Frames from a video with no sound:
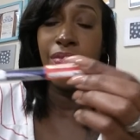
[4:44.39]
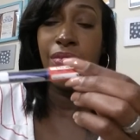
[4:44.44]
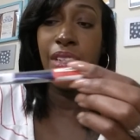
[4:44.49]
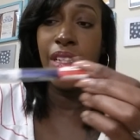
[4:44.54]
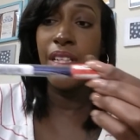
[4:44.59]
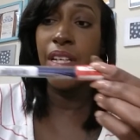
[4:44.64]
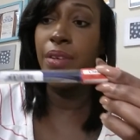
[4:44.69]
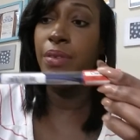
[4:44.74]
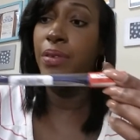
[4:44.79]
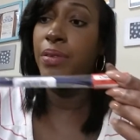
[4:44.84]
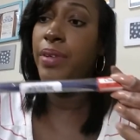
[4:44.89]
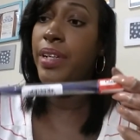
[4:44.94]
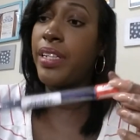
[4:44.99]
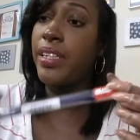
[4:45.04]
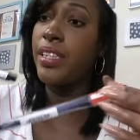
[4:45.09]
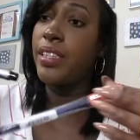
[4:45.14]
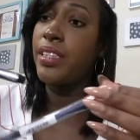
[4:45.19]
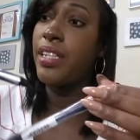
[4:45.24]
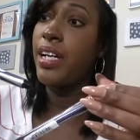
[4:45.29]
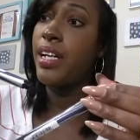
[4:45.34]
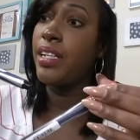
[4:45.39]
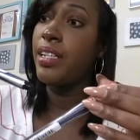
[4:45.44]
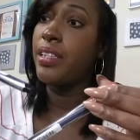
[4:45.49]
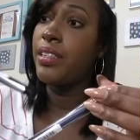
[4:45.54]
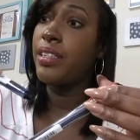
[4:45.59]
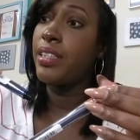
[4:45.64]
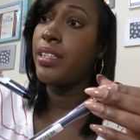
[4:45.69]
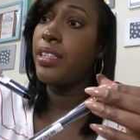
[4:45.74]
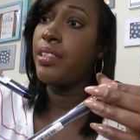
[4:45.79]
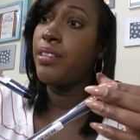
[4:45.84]
And they were regular
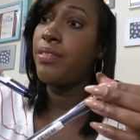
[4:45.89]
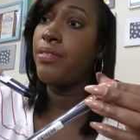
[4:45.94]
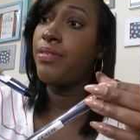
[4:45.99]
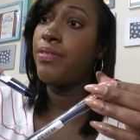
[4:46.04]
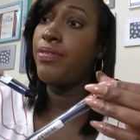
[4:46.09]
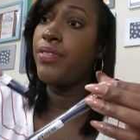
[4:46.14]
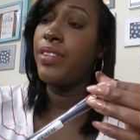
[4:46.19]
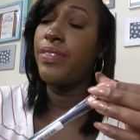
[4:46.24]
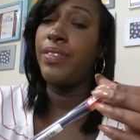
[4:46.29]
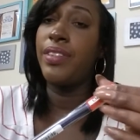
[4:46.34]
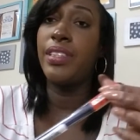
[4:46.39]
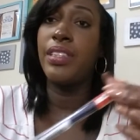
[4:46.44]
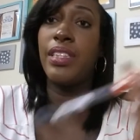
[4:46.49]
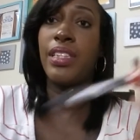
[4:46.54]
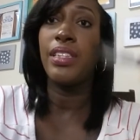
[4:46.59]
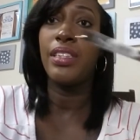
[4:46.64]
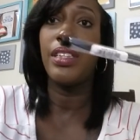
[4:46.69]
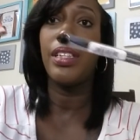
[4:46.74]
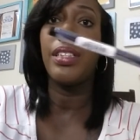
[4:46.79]
dollar and 50 cents.